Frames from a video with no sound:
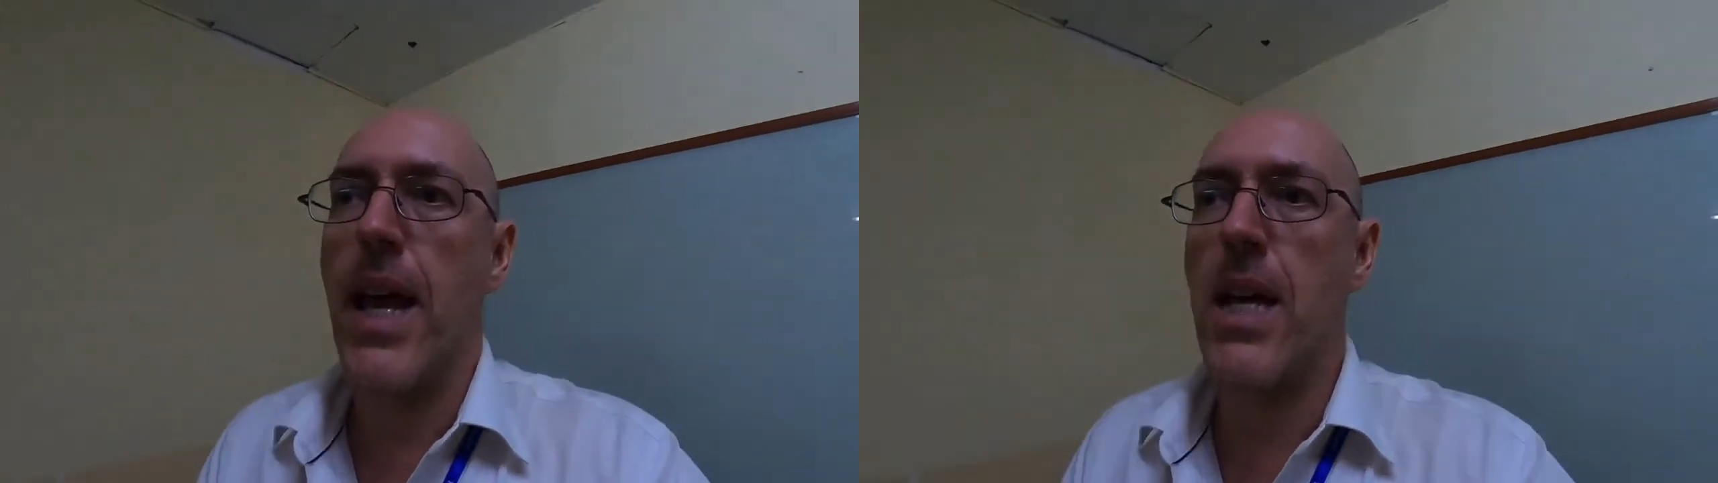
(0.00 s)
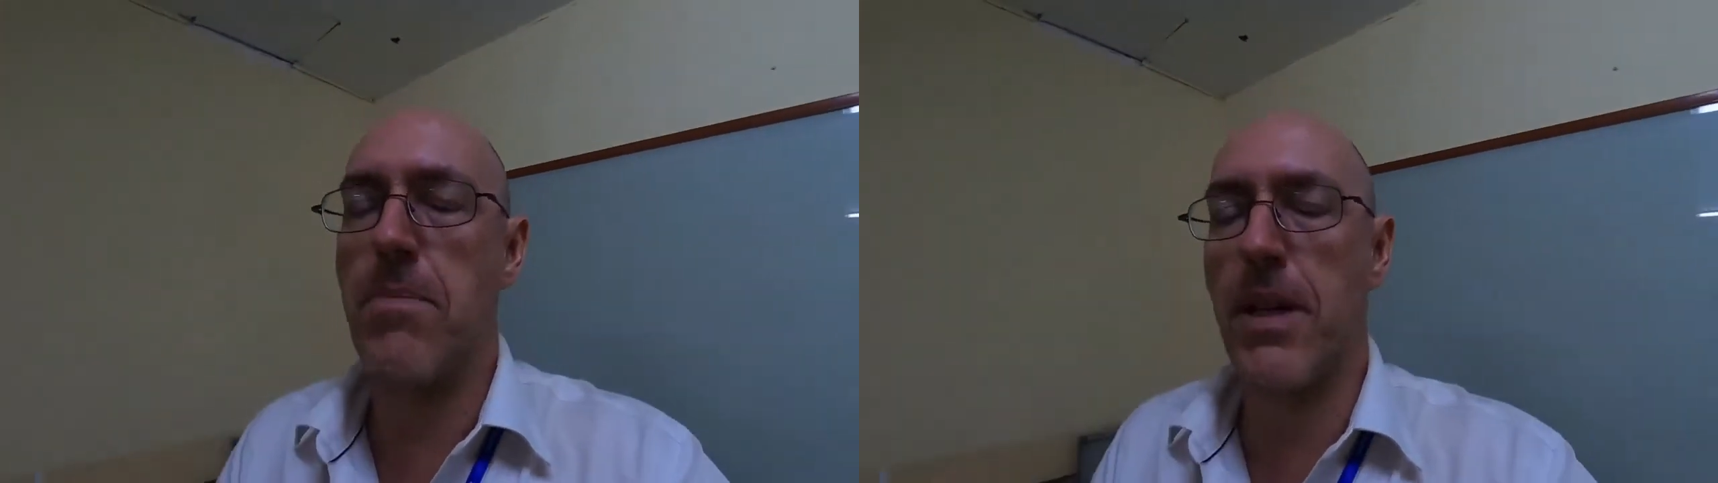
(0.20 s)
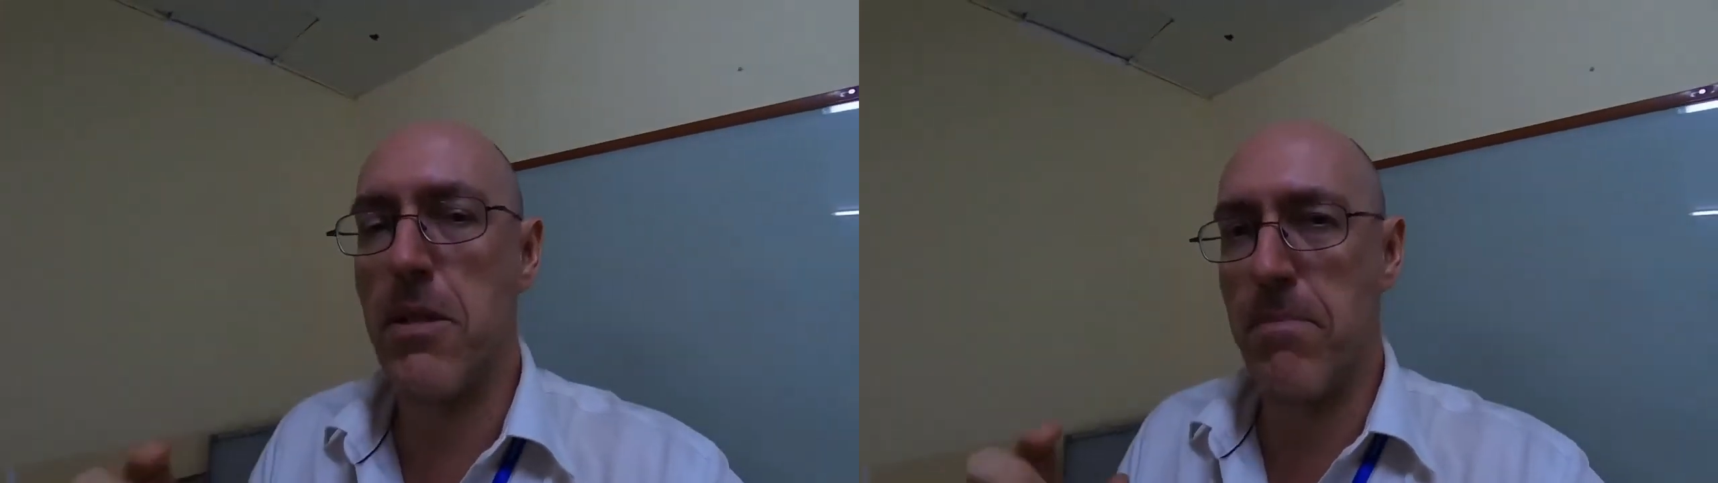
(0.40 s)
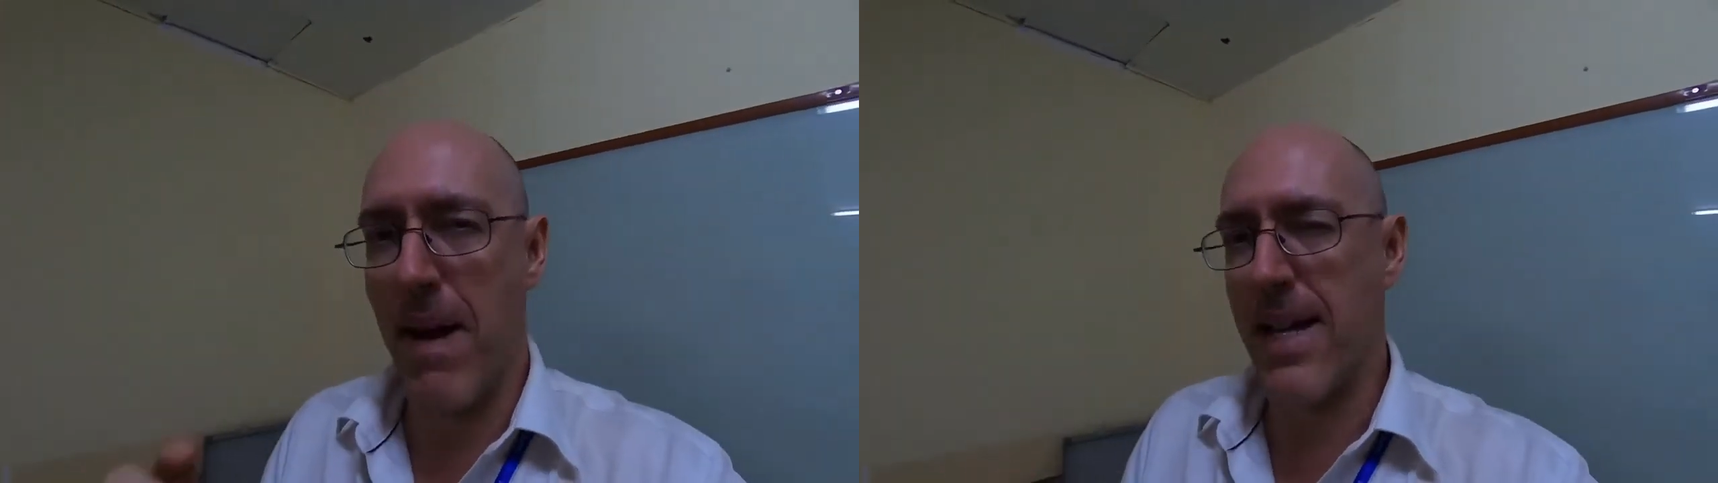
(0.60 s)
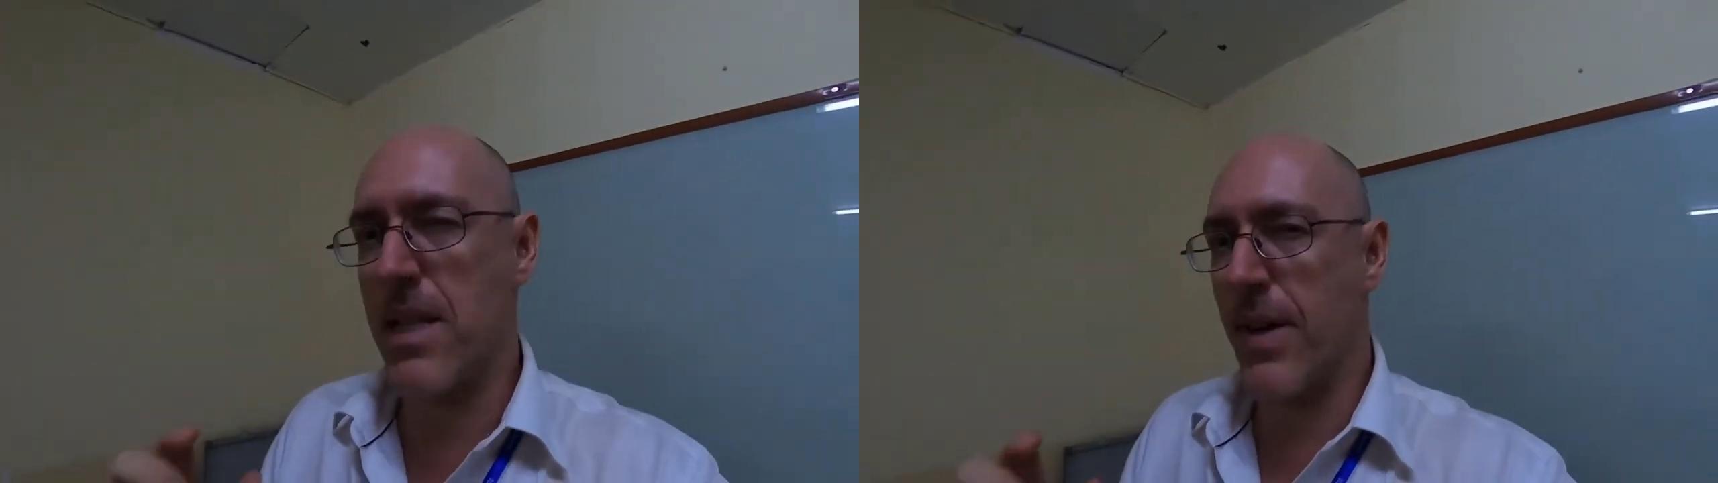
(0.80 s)
is because
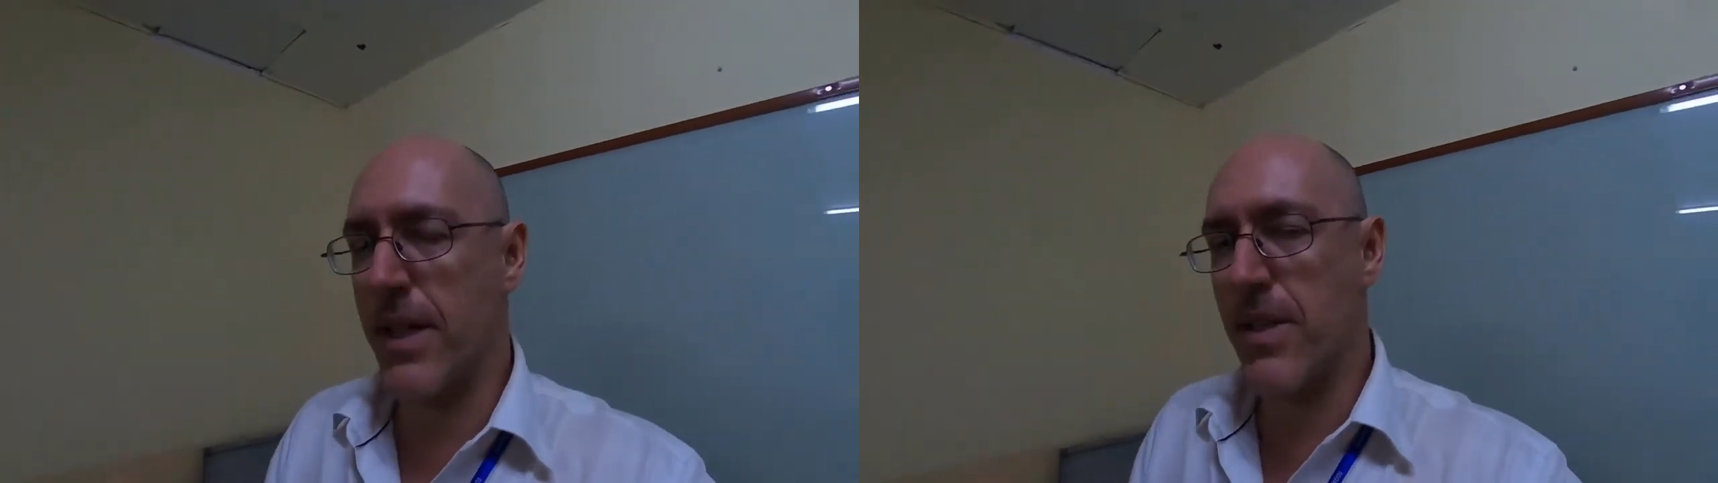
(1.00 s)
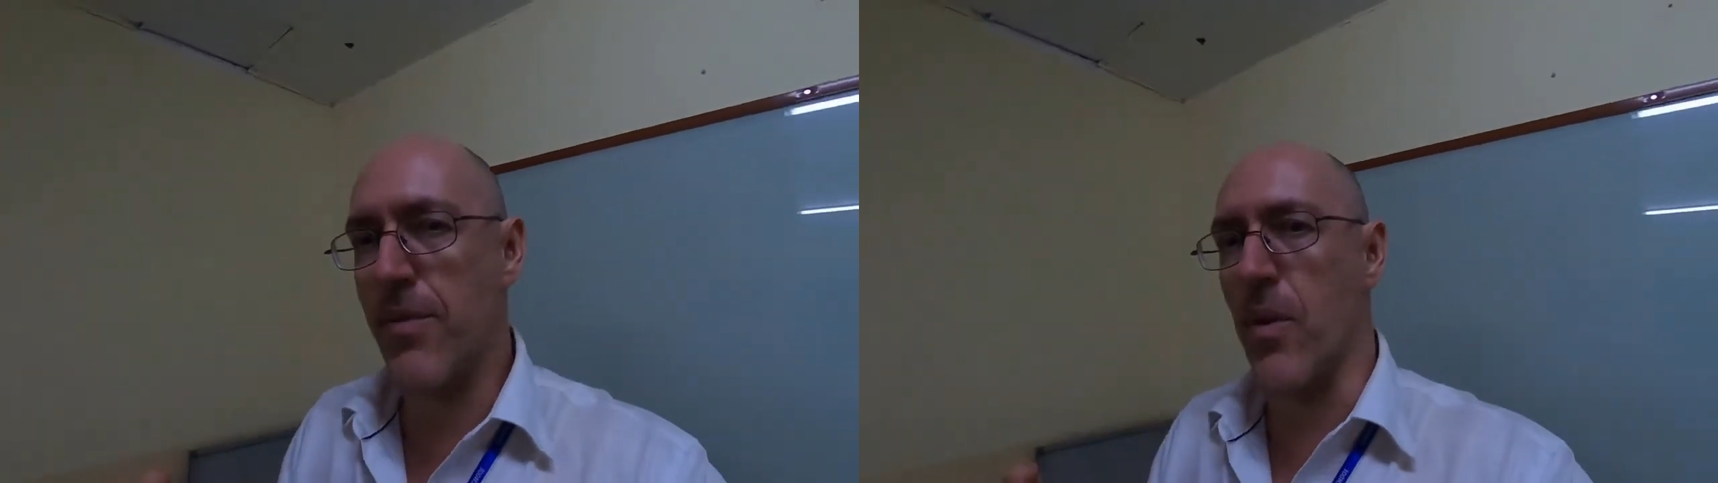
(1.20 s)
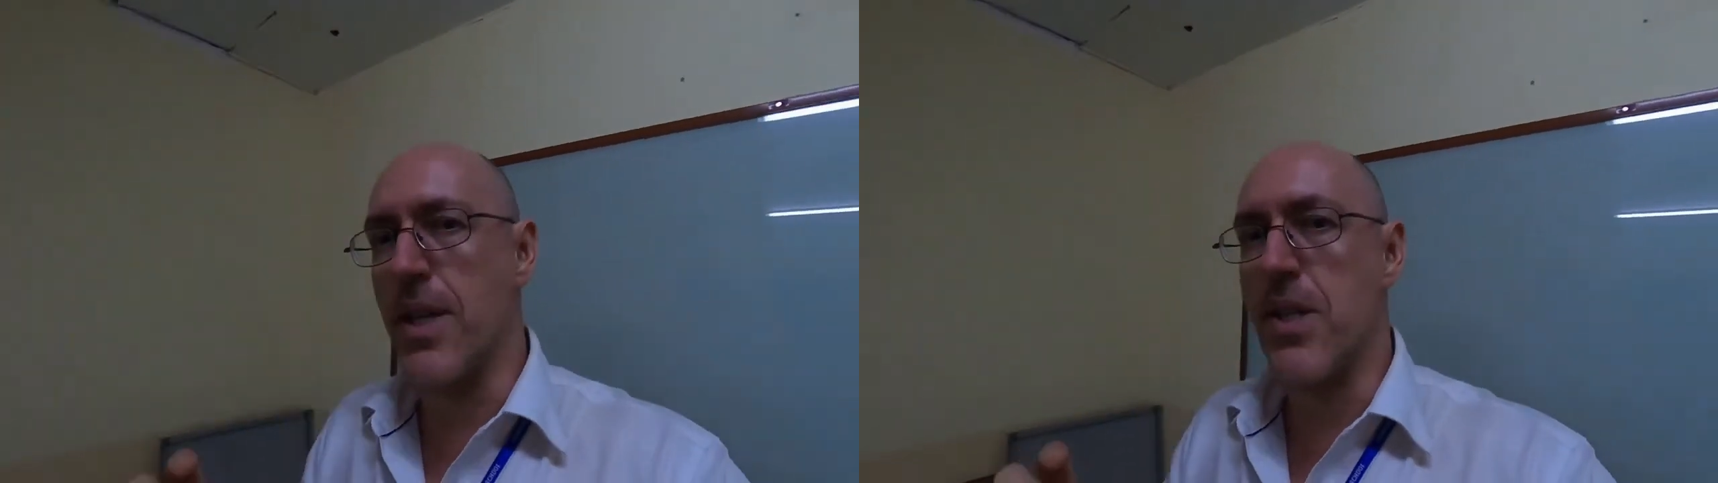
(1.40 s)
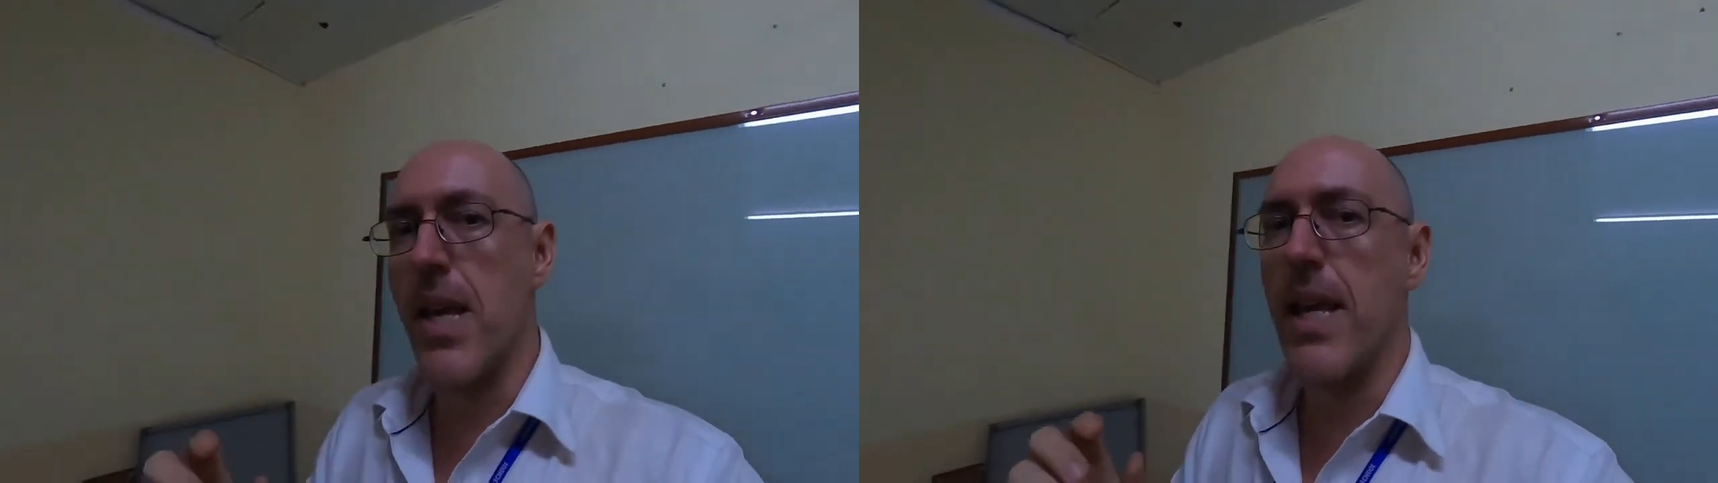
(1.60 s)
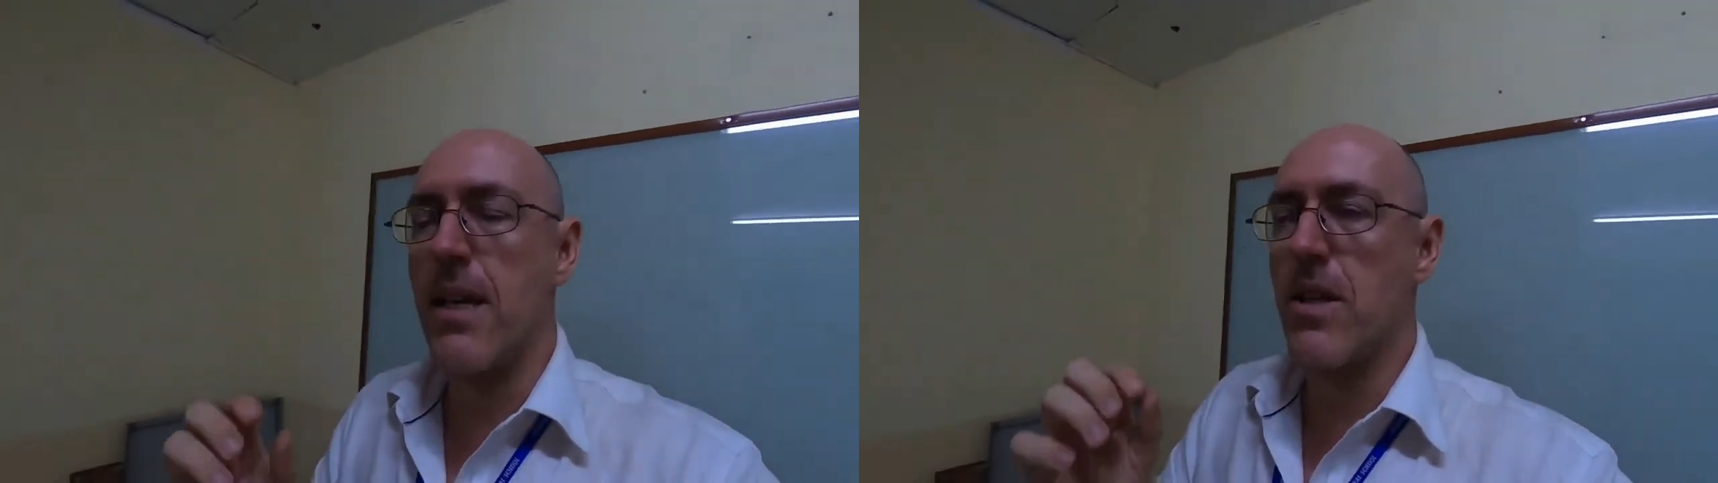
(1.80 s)
passive-active voice
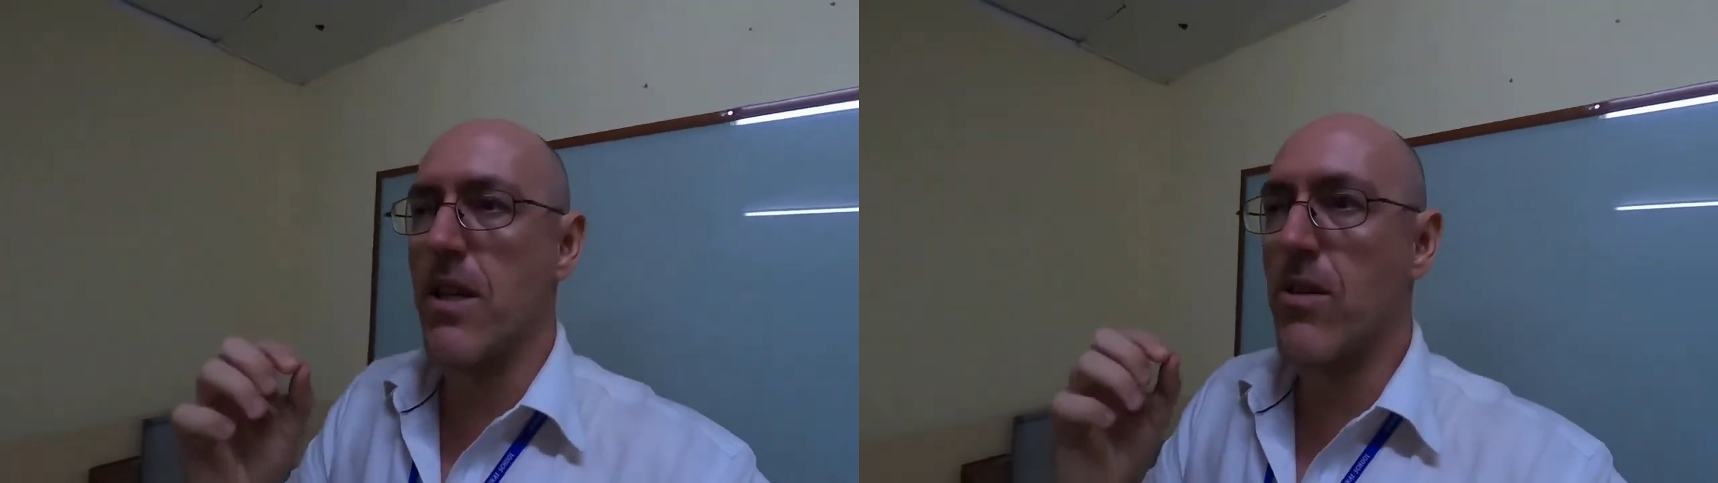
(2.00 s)
is